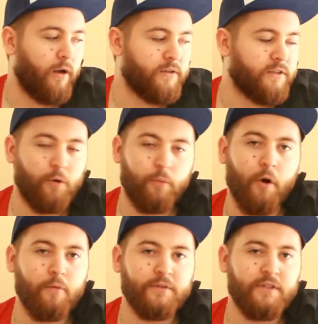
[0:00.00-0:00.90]
still
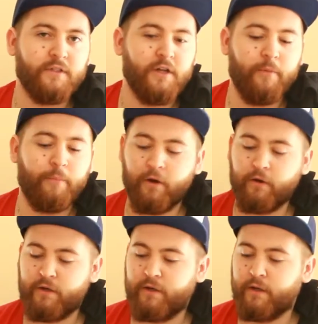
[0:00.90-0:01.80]
props to the
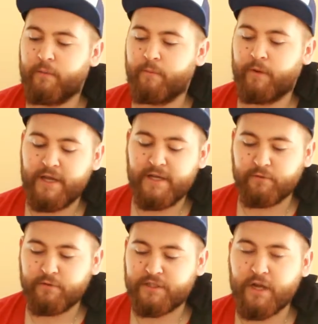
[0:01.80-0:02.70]
NerdBlock. And here's
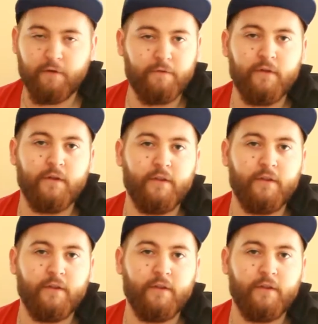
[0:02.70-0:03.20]
all the stuff